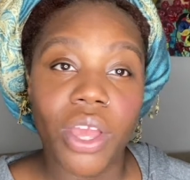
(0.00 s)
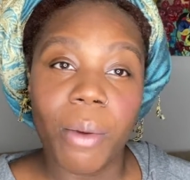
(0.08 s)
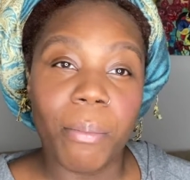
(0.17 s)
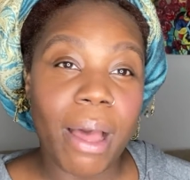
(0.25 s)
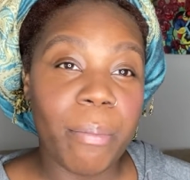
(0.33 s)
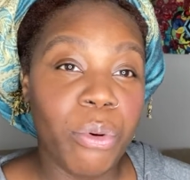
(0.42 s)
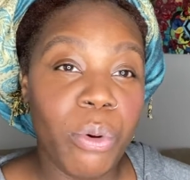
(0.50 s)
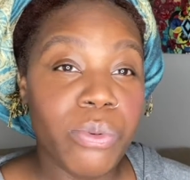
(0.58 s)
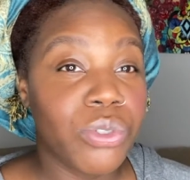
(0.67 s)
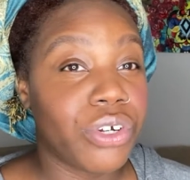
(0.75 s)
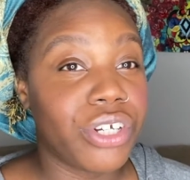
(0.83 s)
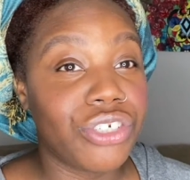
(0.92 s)
My
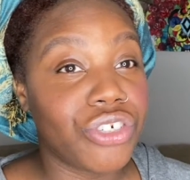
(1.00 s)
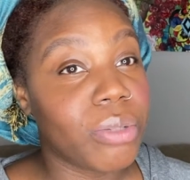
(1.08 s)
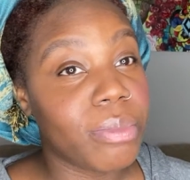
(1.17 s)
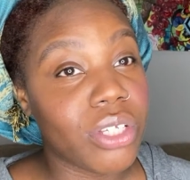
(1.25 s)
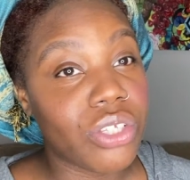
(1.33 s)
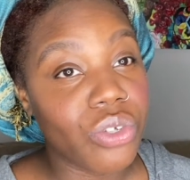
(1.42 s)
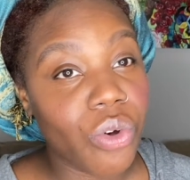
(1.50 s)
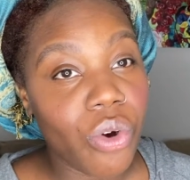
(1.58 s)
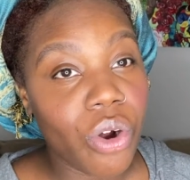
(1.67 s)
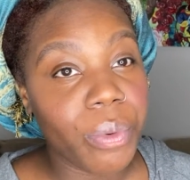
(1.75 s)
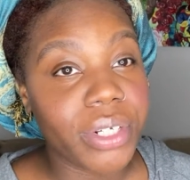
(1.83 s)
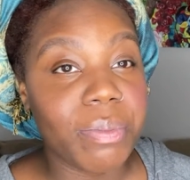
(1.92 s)
boobs were extremely
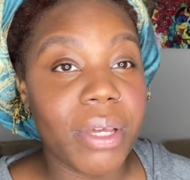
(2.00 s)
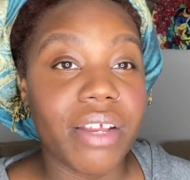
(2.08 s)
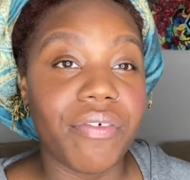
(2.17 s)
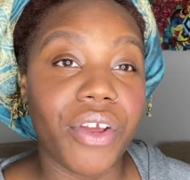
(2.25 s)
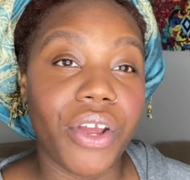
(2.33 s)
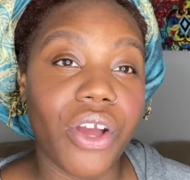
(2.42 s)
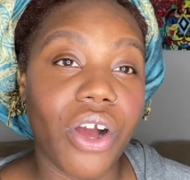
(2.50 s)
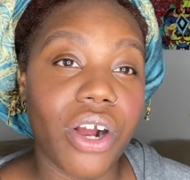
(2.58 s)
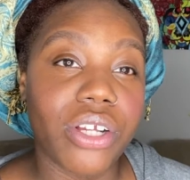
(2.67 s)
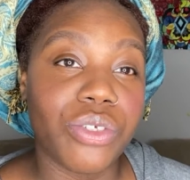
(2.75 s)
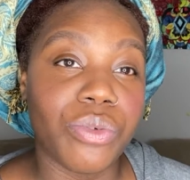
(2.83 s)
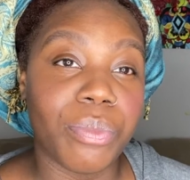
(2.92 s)
sore, which made it very
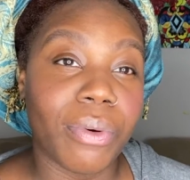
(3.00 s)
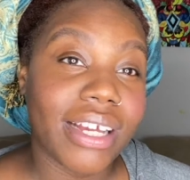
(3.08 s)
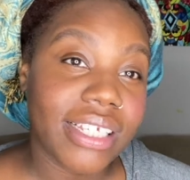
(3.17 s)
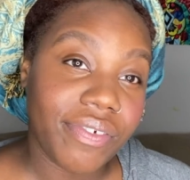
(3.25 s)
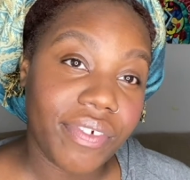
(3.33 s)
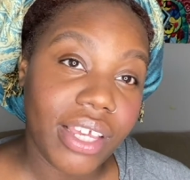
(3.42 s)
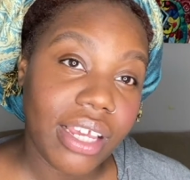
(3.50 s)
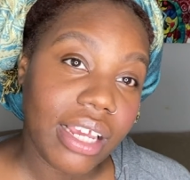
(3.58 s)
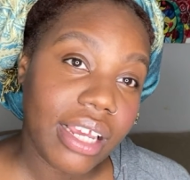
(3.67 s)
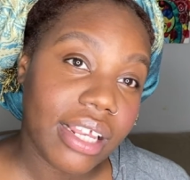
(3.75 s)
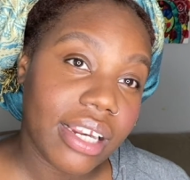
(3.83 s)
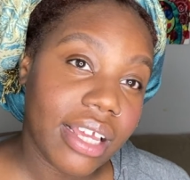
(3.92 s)
hard to
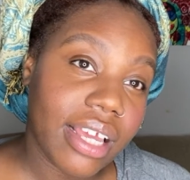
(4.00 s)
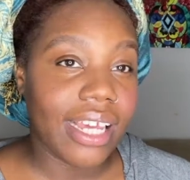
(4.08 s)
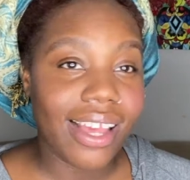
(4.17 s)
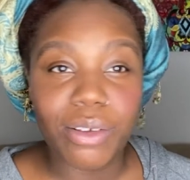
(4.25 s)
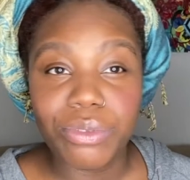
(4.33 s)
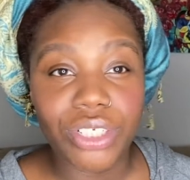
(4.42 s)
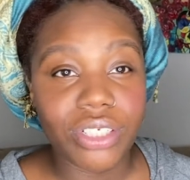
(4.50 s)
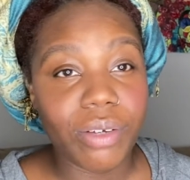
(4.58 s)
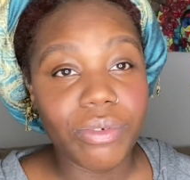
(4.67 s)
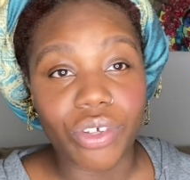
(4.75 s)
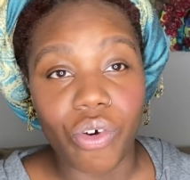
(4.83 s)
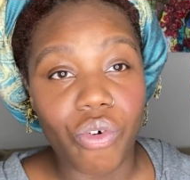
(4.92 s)
breastfeed. It
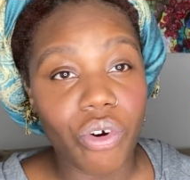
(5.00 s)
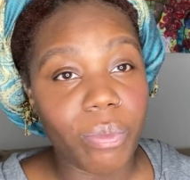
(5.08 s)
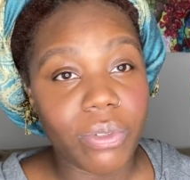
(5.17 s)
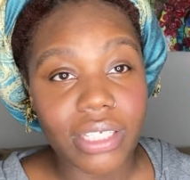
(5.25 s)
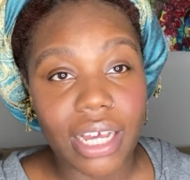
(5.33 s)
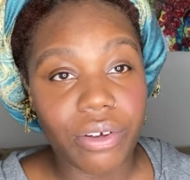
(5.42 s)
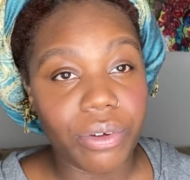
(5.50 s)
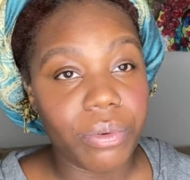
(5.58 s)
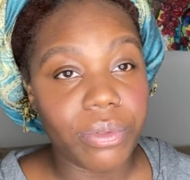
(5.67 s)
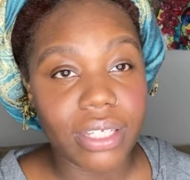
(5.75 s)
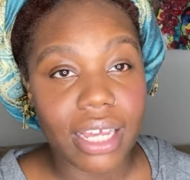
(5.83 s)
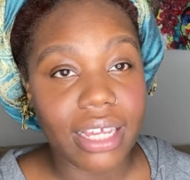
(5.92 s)
was a horrible
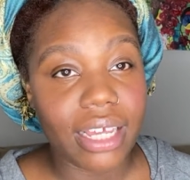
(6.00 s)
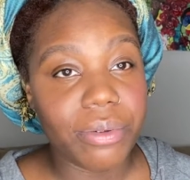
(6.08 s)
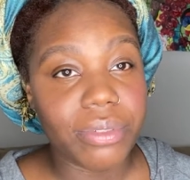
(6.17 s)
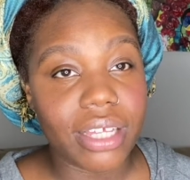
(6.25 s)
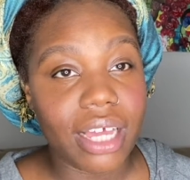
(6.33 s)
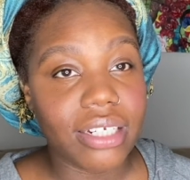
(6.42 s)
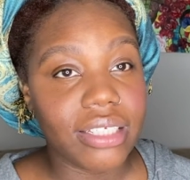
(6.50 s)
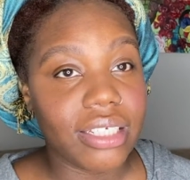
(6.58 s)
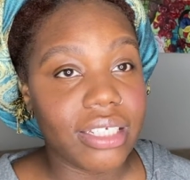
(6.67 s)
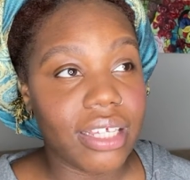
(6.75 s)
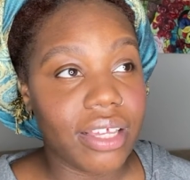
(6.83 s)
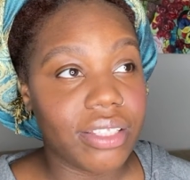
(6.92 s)
cycle.
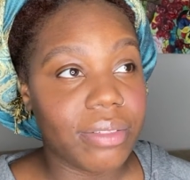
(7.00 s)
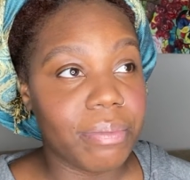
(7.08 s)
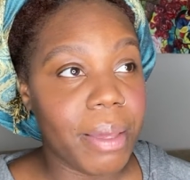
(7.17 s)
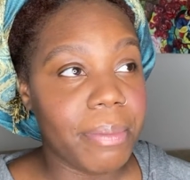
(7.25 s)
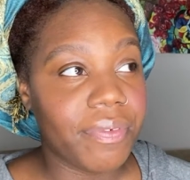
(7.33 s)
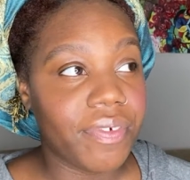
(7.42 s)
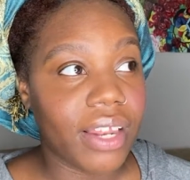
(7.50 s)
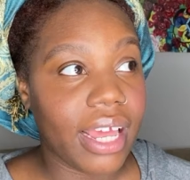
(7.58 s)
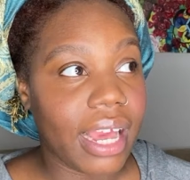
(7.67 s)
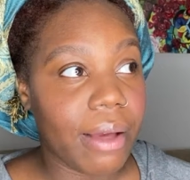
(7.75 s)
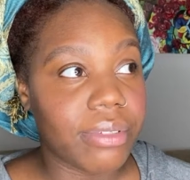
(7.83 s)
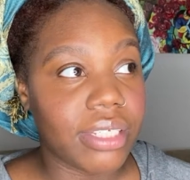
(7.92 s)
Honestly, it made me feel
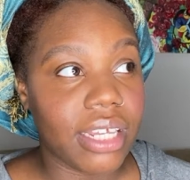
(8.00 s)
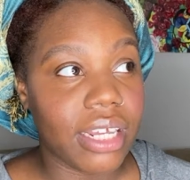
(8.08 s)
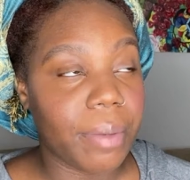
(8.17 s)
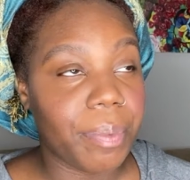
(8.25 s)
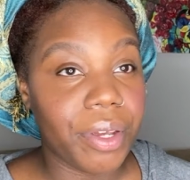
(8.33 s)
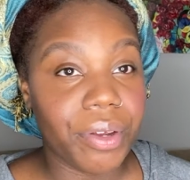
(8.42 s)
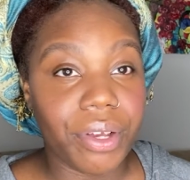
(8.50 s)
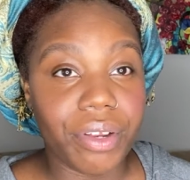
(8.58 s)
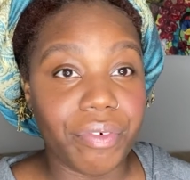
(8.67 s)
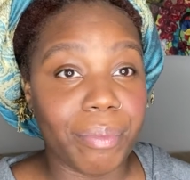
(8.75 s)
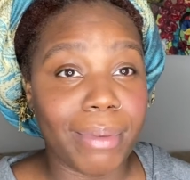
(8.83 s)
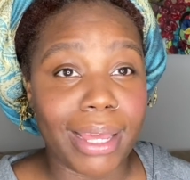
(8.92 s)
like I was getting a period
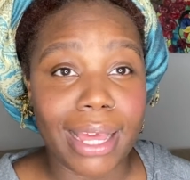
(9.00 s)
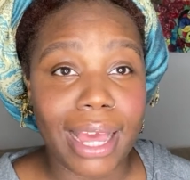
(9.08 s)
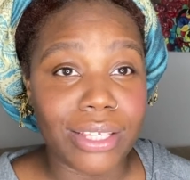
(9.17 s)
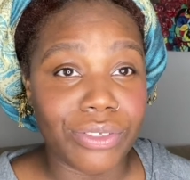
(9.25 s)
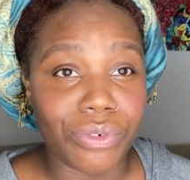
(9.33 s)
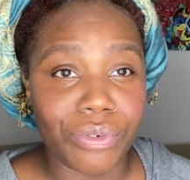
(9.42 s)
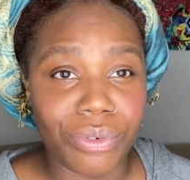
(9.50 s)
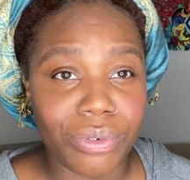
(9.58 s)
from like high school,